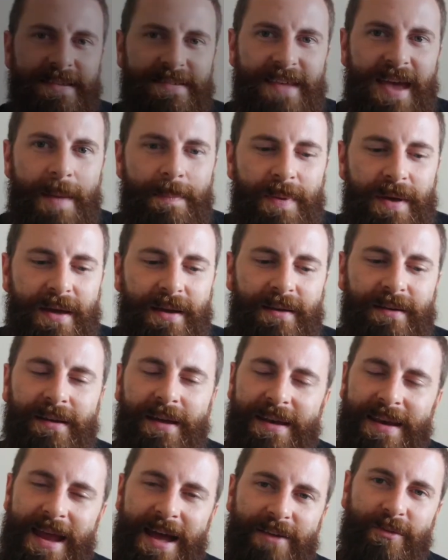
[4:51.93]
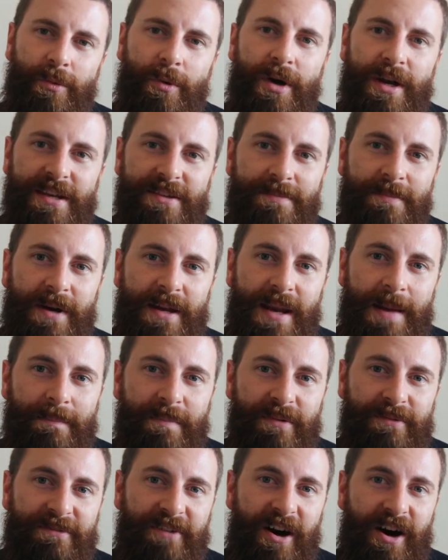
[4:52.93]
is epic, and that's why he's my
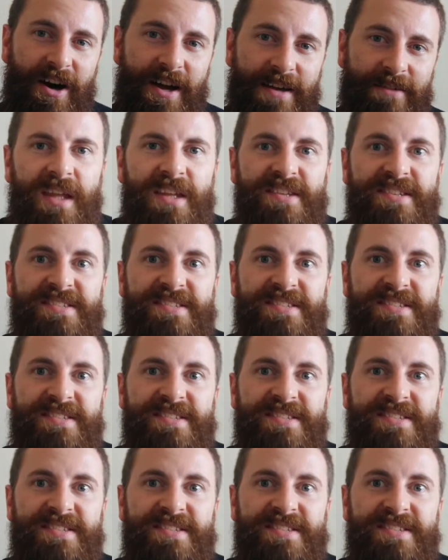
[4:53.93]
number 5.